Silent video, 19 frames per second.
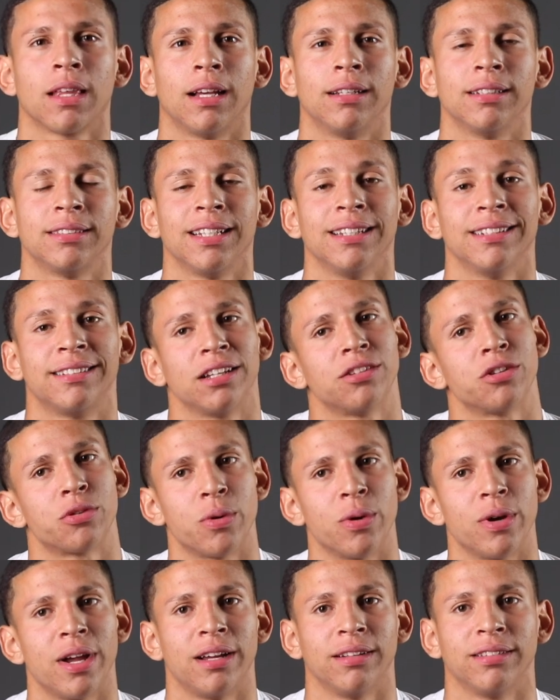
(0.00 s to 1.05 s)
I'll say Texas
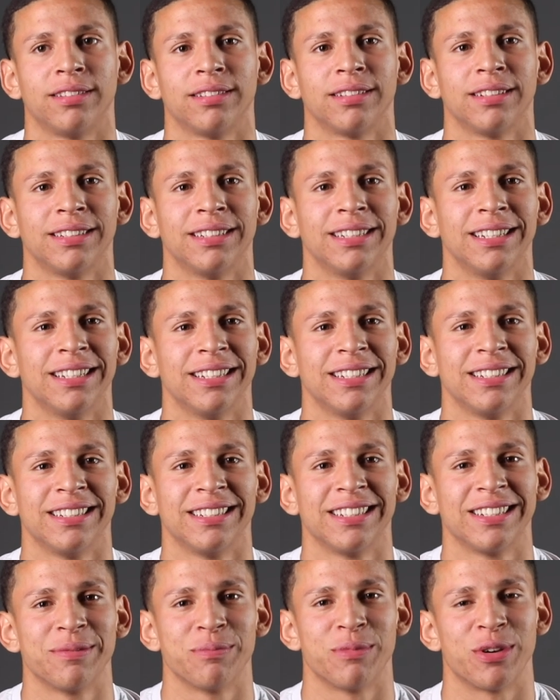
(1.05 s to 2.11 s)
Roadhouse.
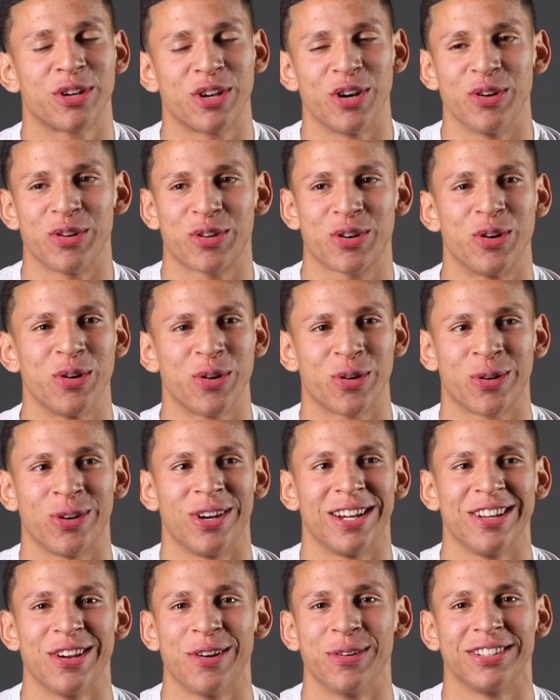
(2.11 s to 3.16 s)
My coach
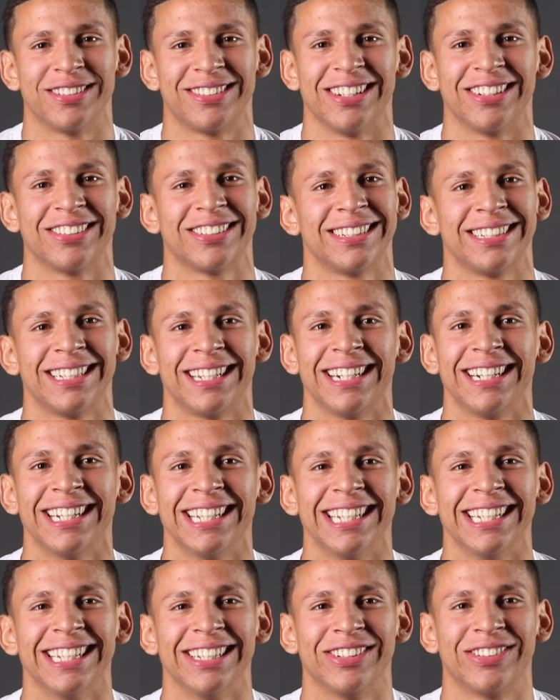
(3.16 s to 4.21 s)
Rod, he always takes us there.
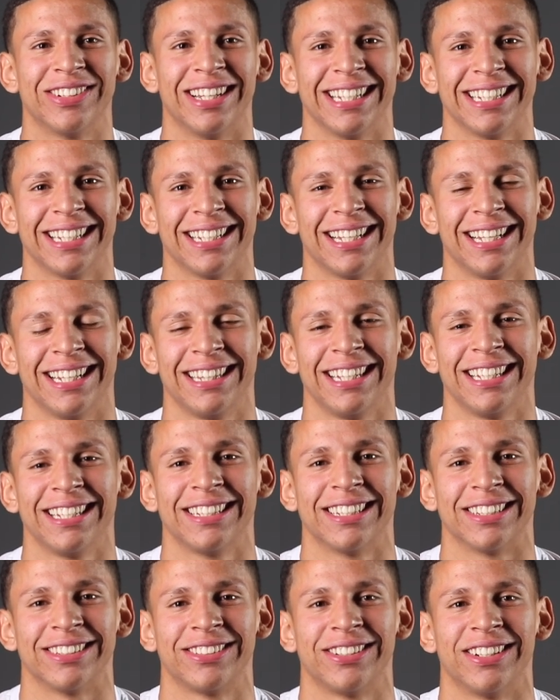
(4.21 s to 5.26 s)
It's like, I think he
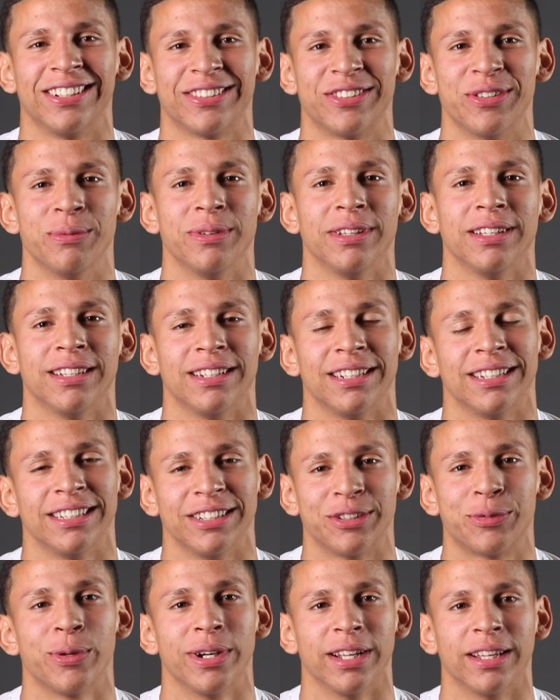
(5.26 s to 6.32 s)
got to talk to me, and
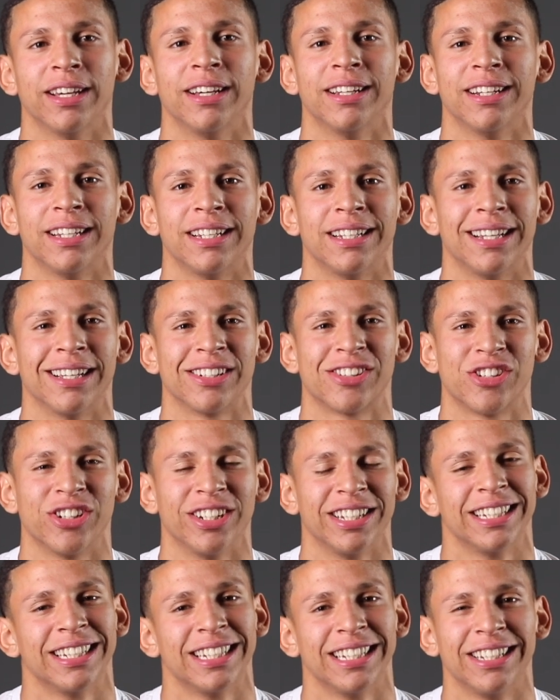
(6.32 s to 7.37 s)
it's pretty good,
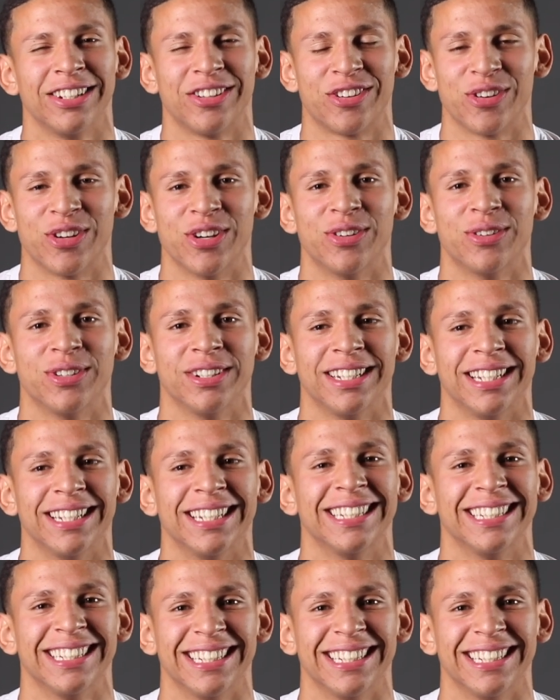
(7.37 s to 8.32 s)
actually. You should go one day.